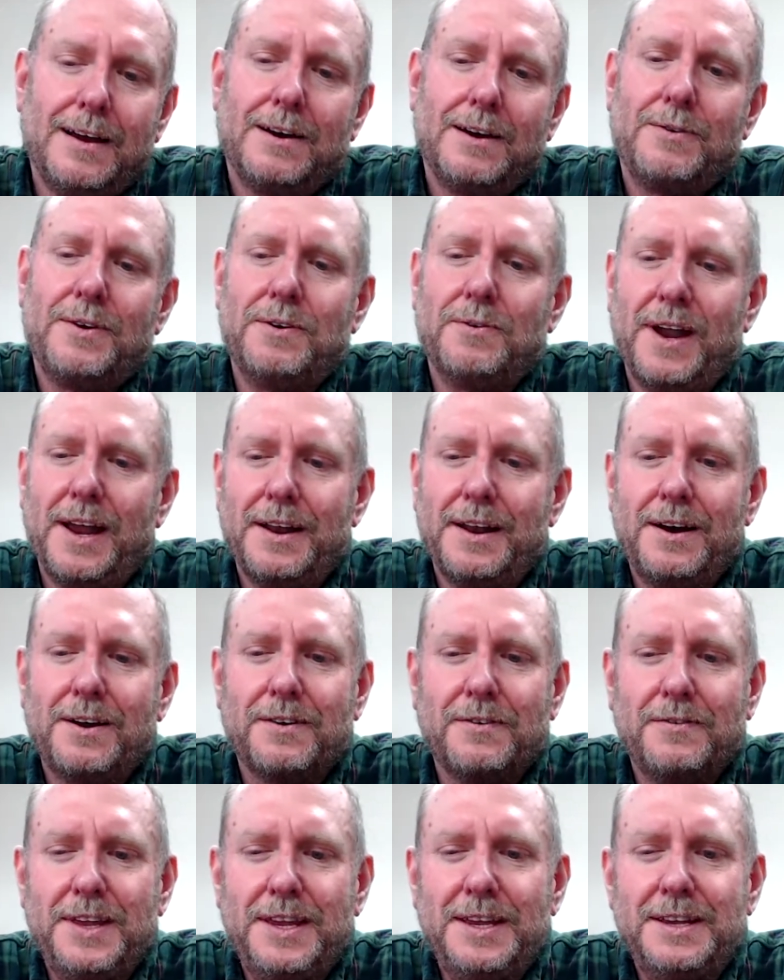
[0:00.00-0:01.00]
we ran out
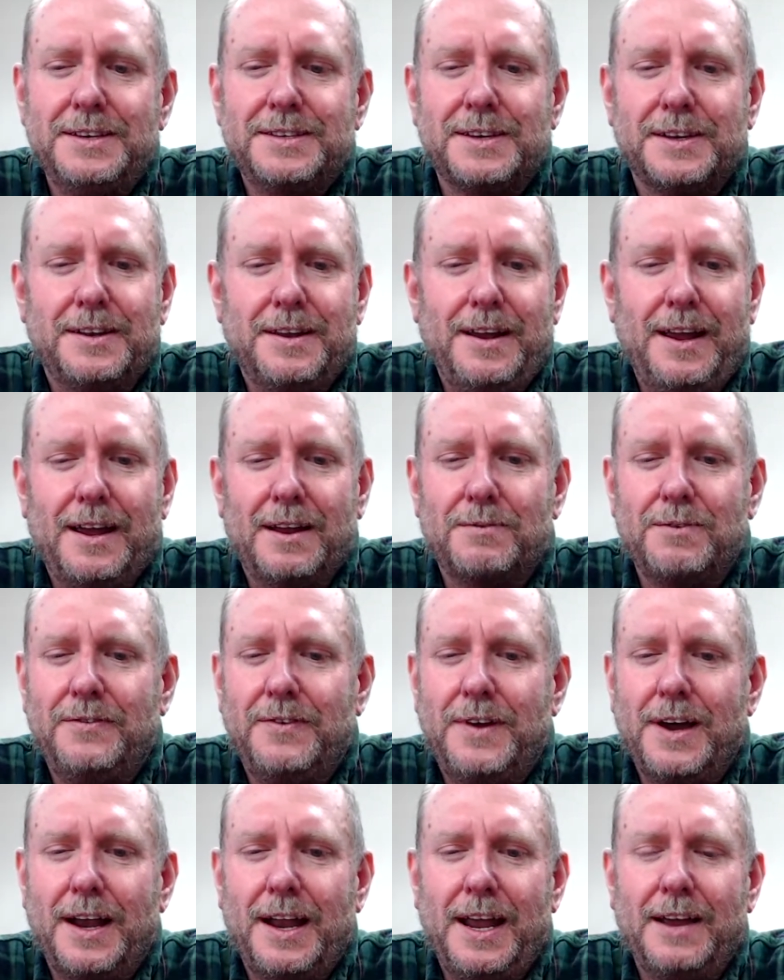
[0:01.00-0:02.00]
of these and we've
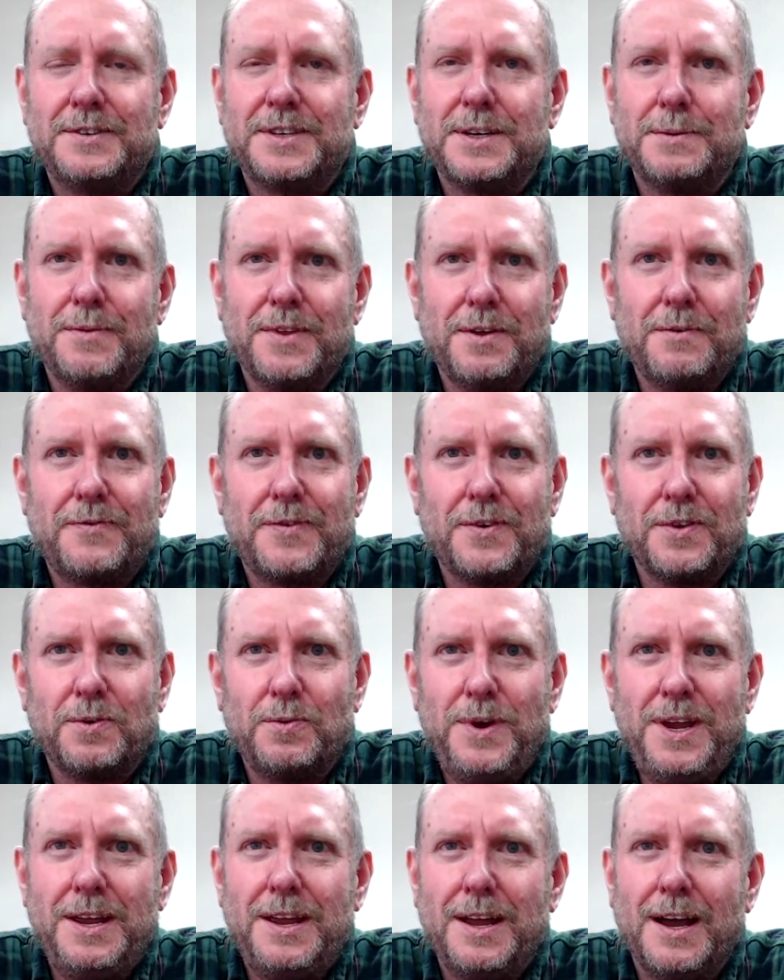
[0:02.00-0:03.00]
got to have some of them for the
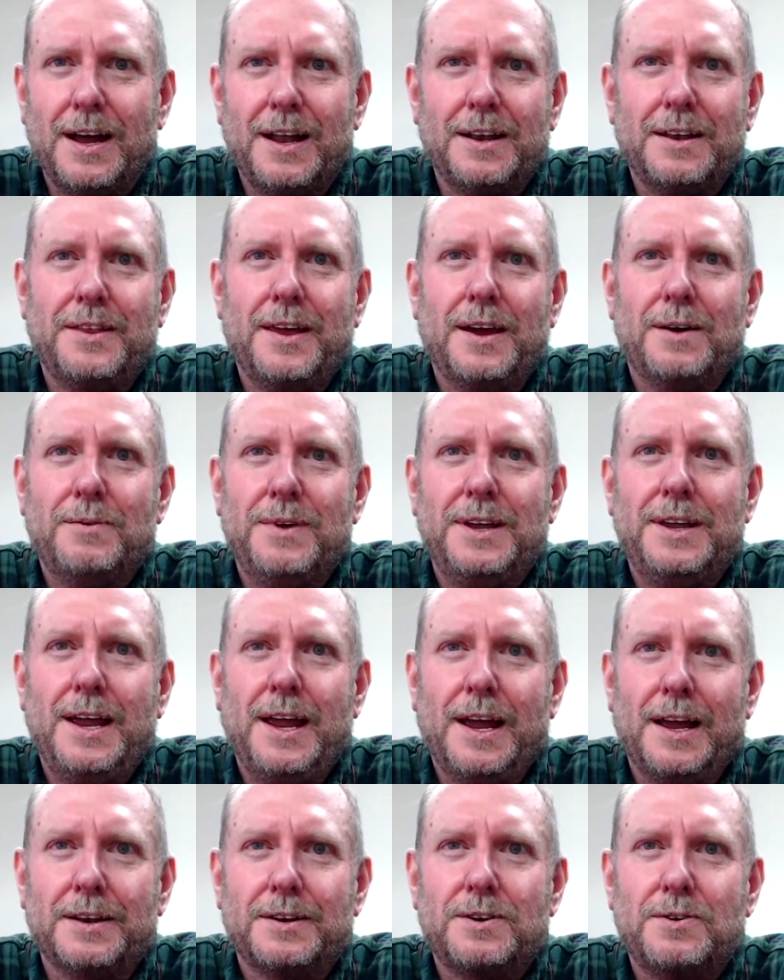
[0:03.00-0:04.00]
weekend, that we
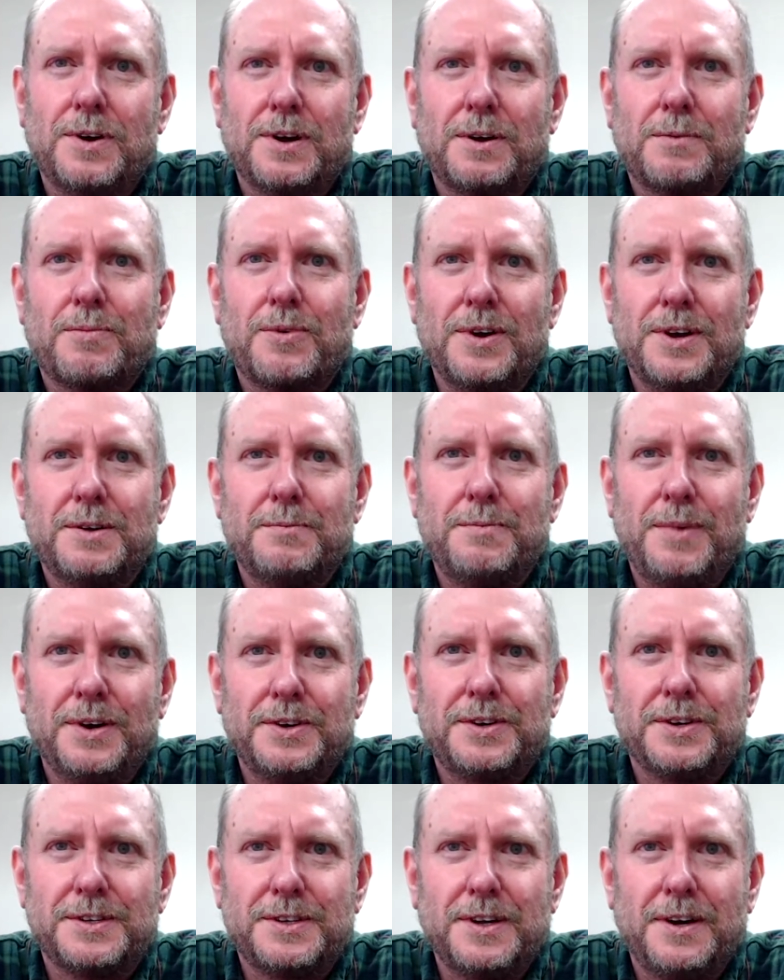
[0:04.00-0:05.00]
can't quick print a bunch
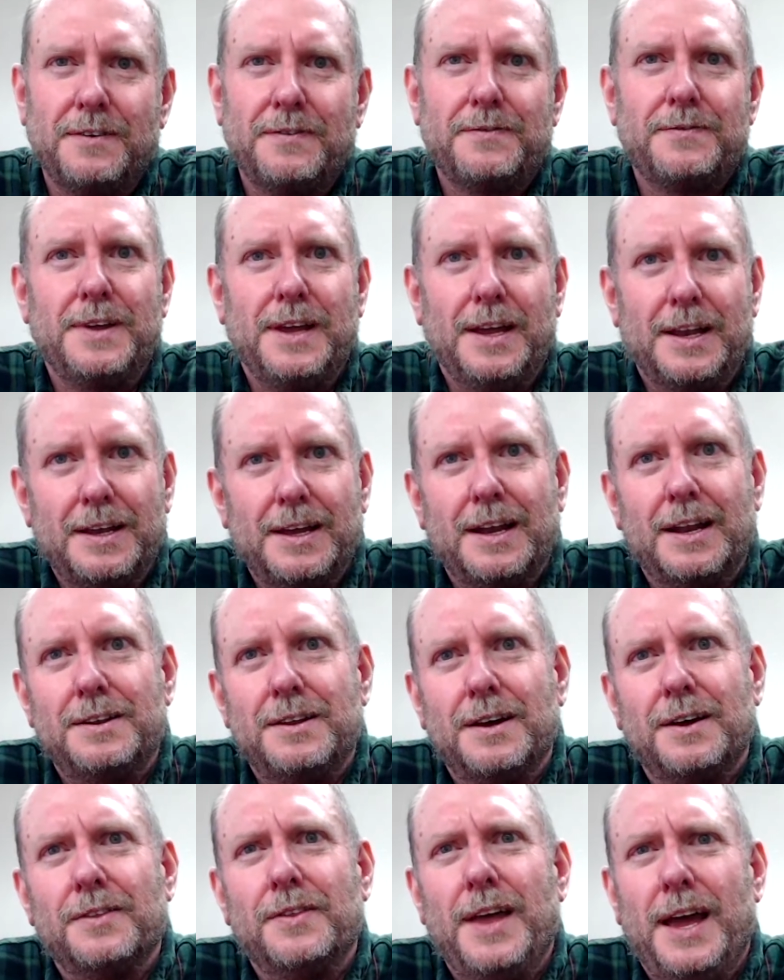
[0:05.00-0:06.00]
of stuff and get it
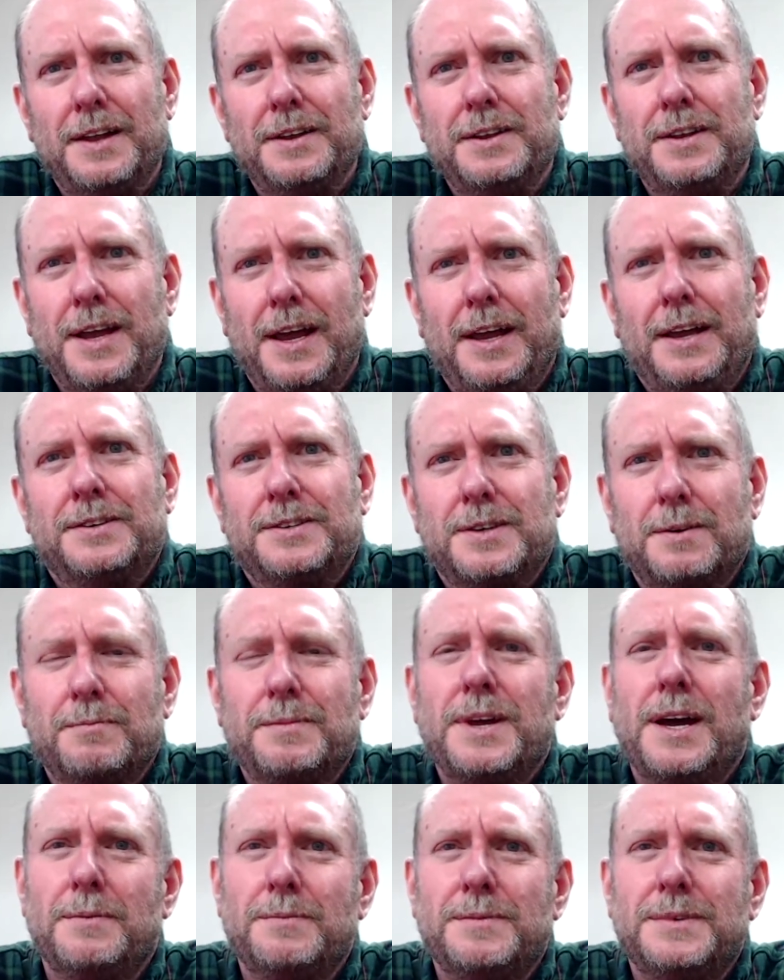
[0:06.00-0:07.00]
done that day,
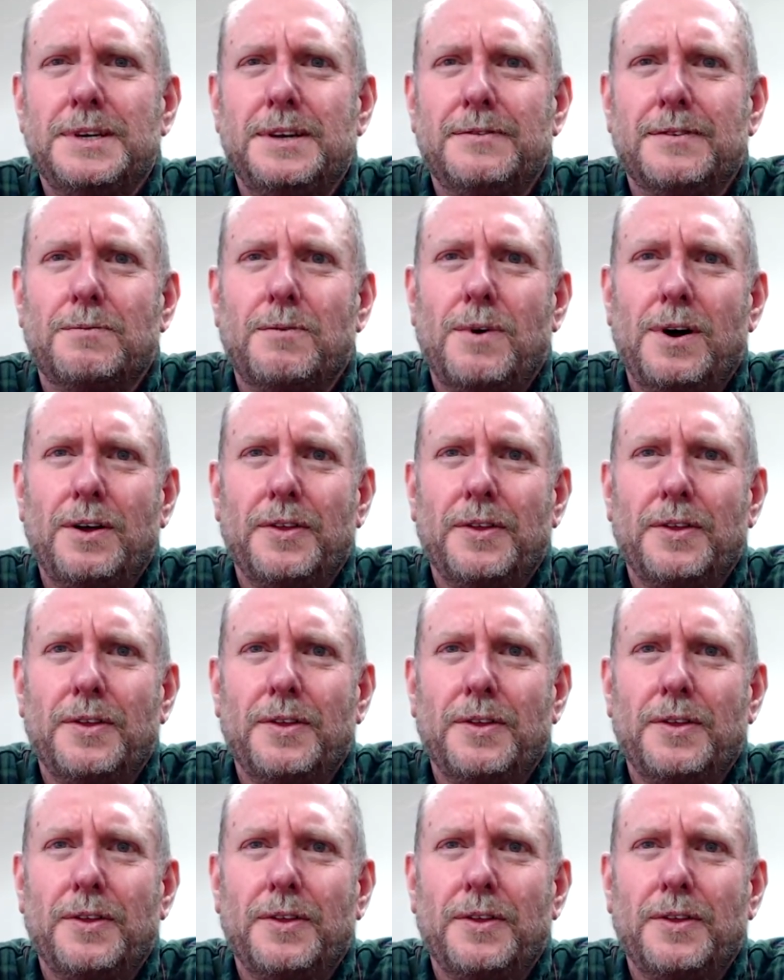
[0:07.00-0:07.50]
sometimes even while